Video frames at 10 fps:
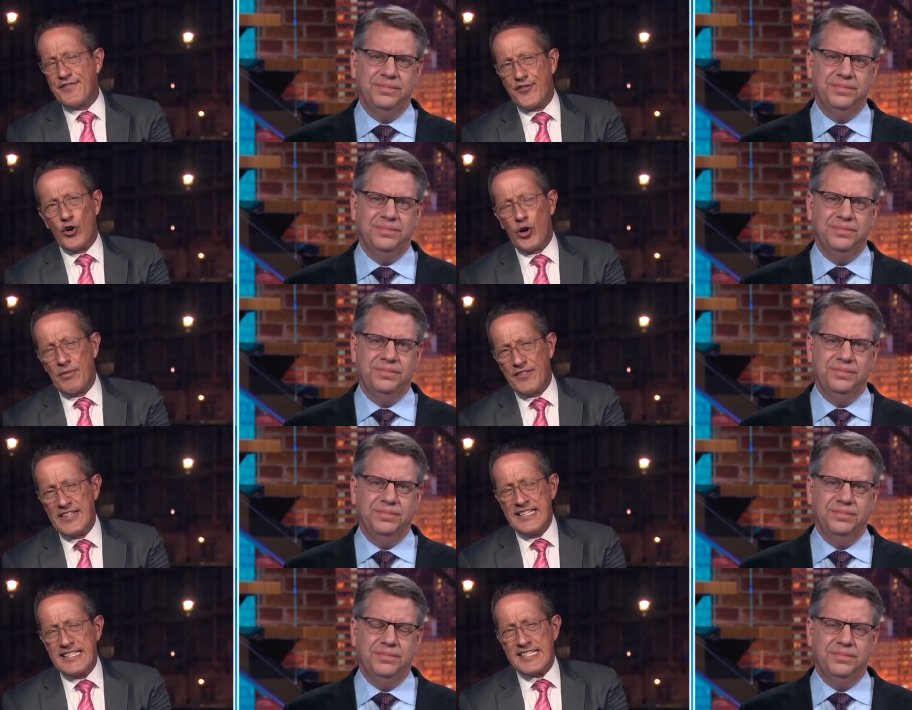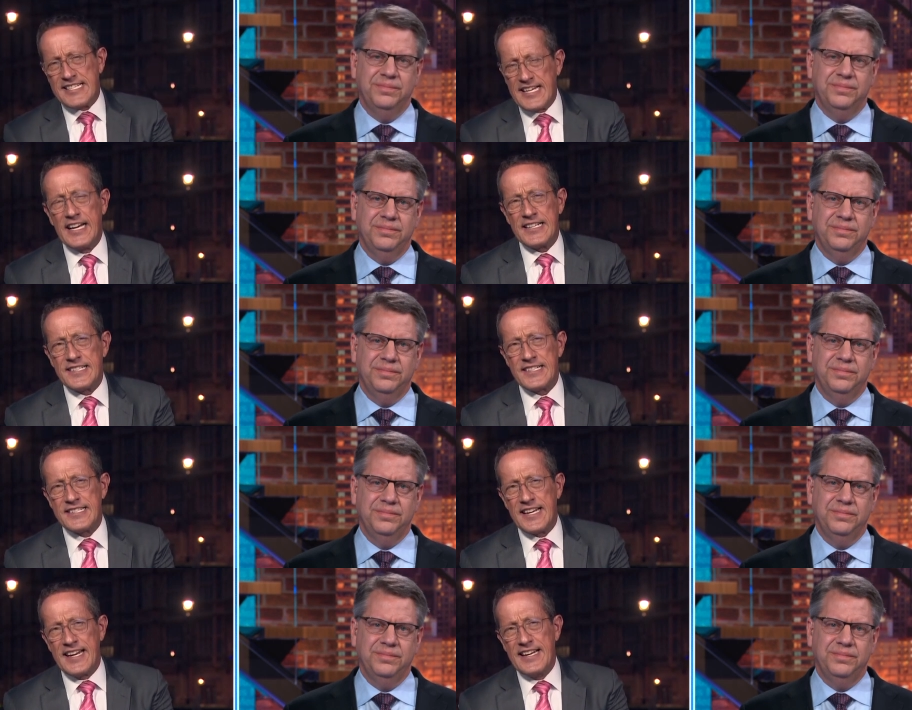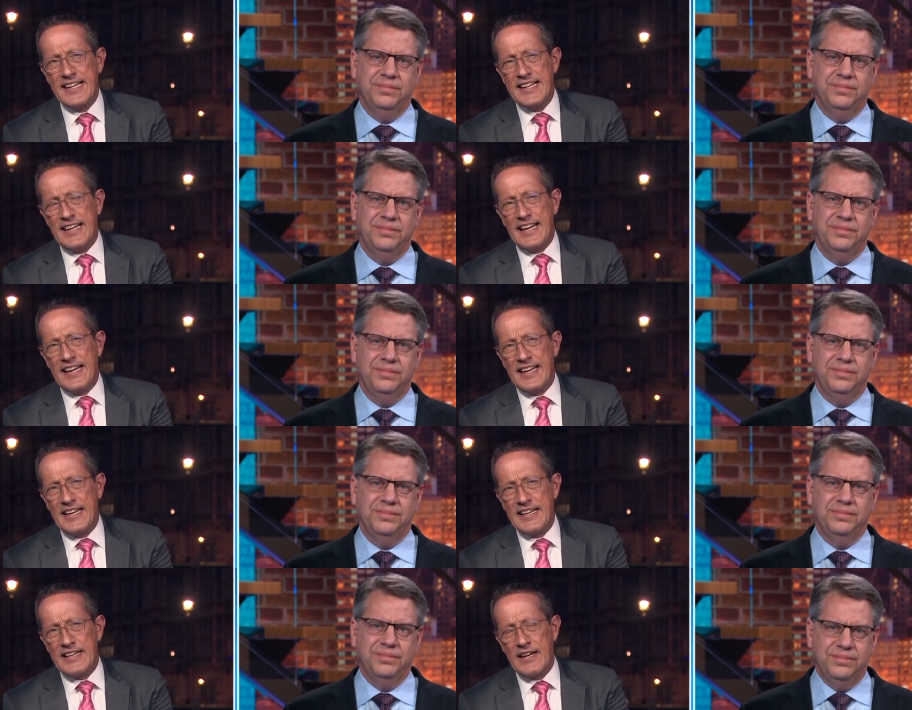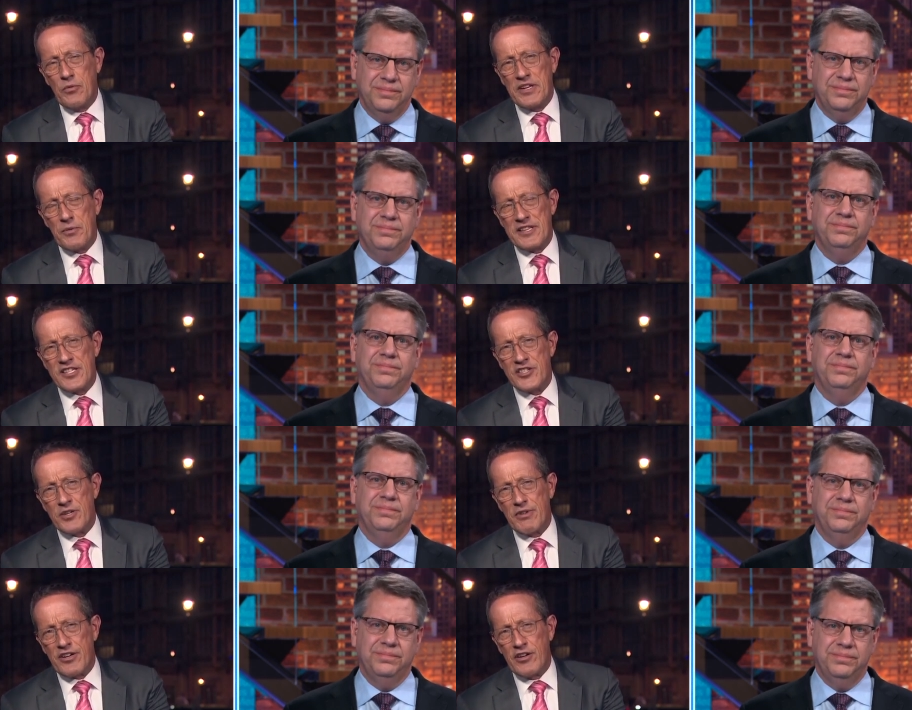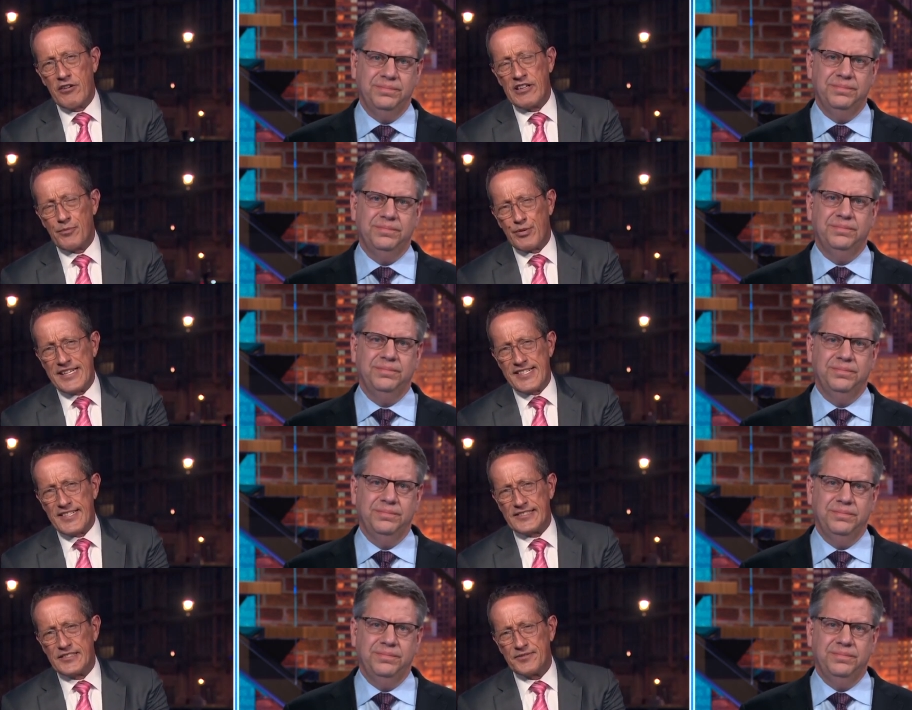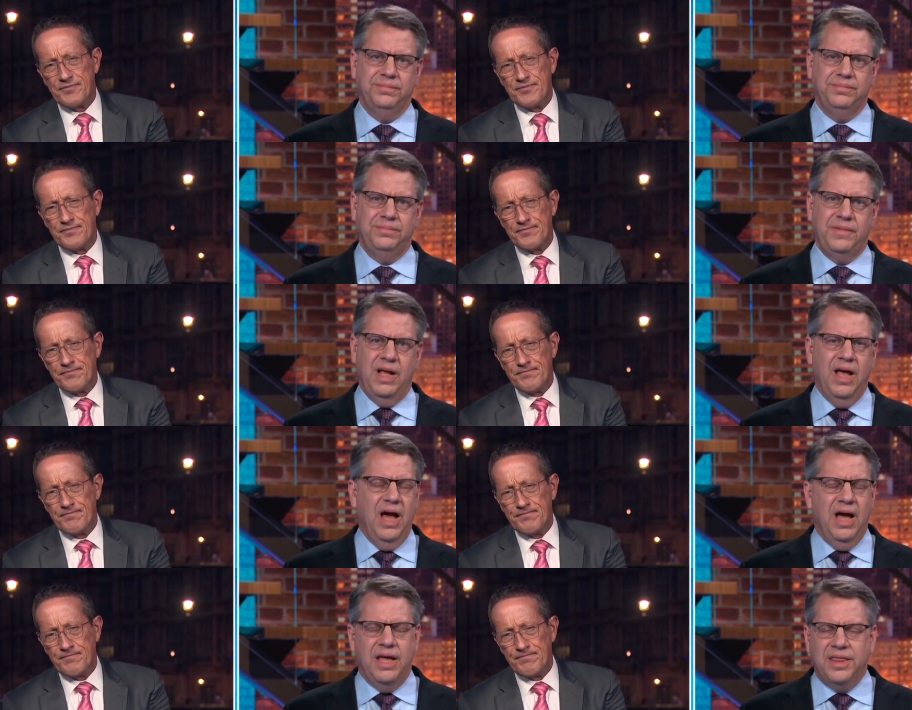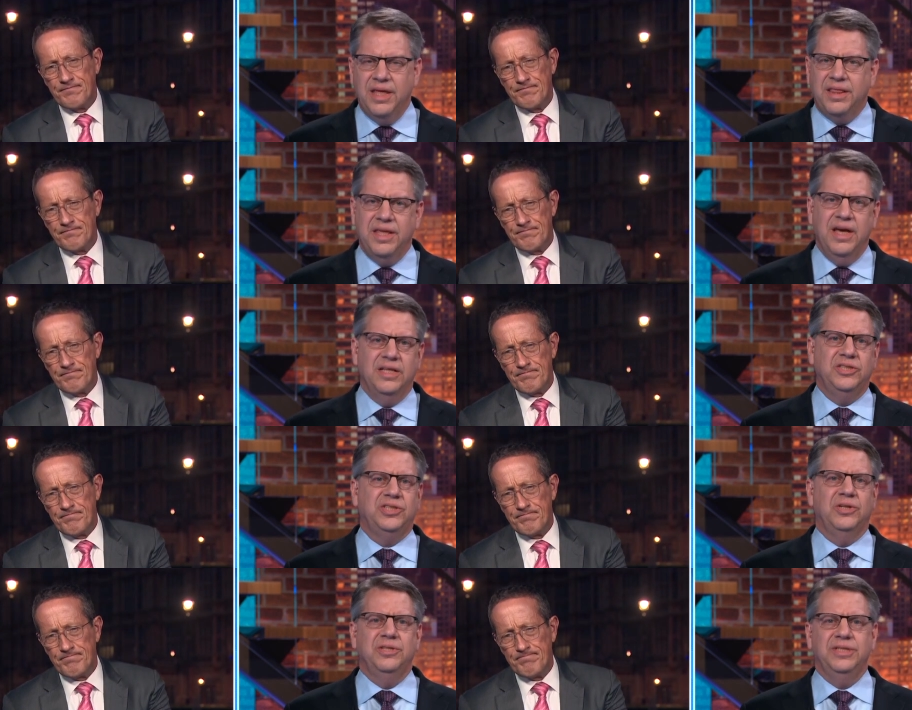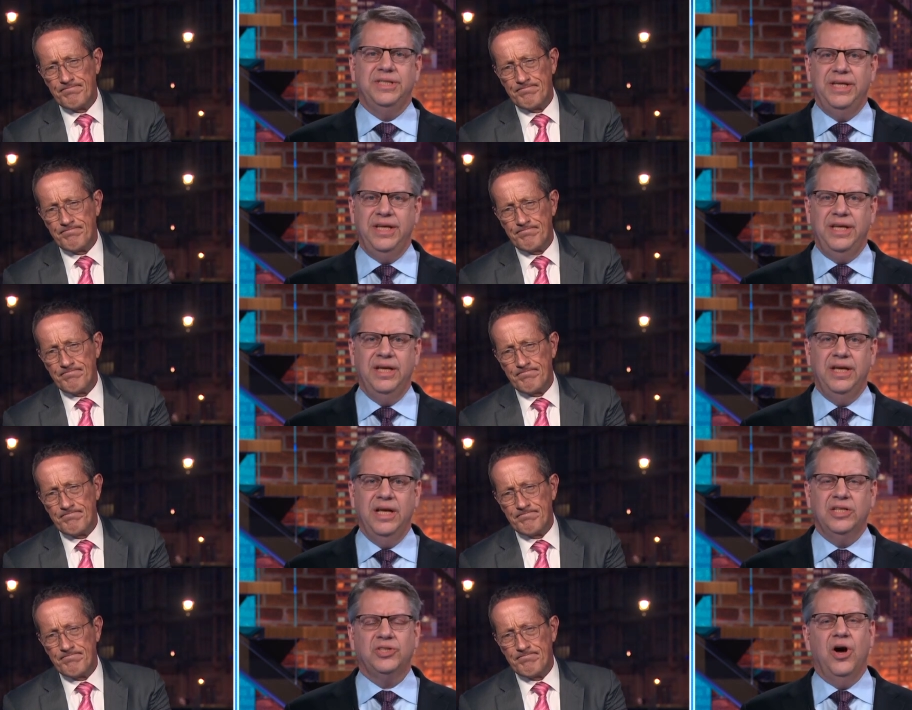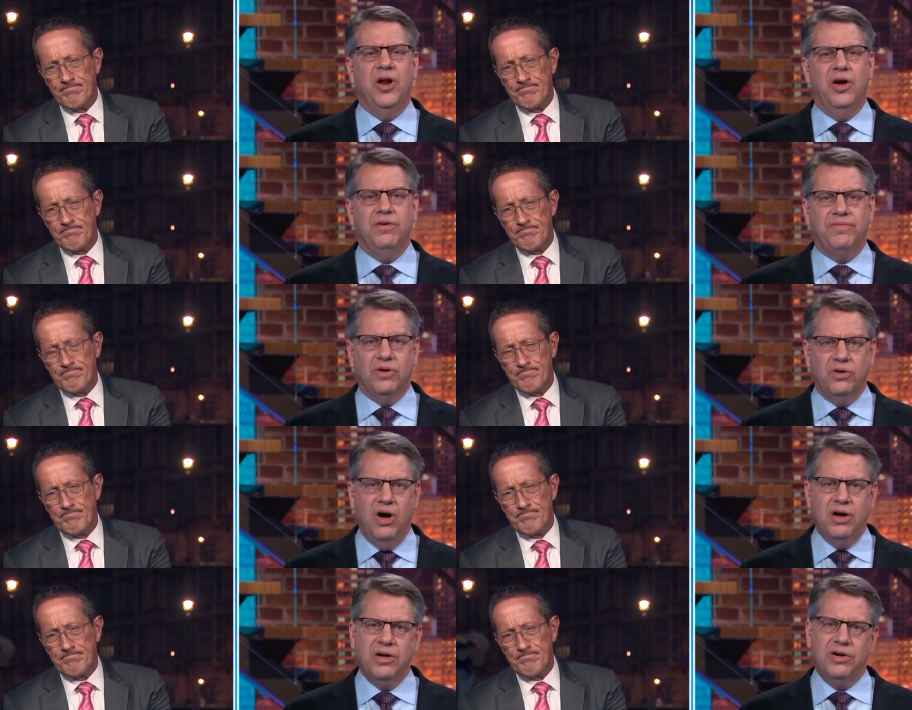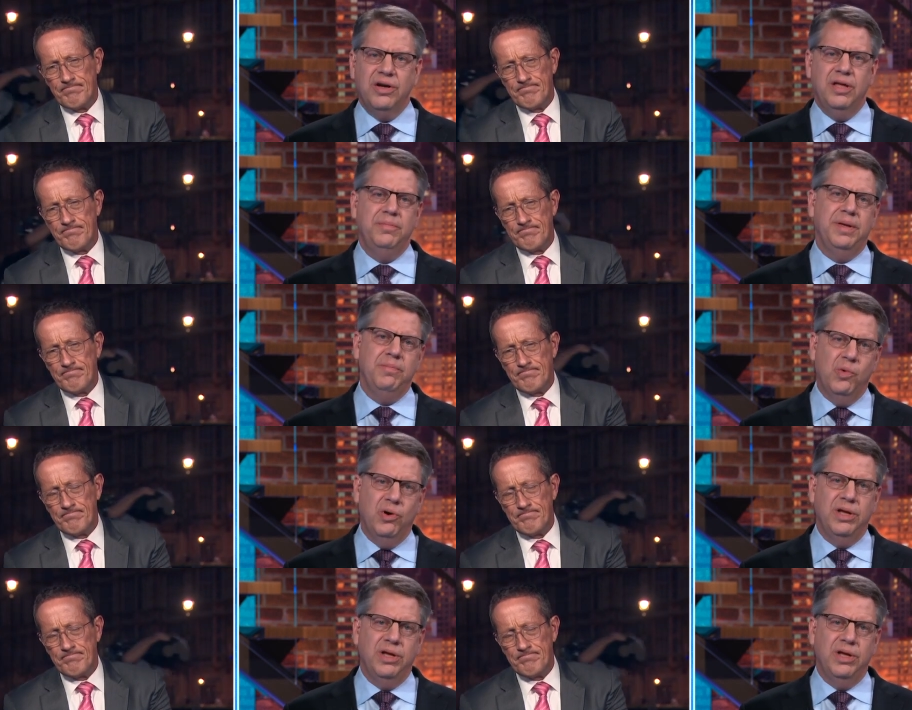Speaker 1: form of certainty in, with, with such a mercurial precedent?
Speaker 2: I think the uncertainty has gone on for longer and been more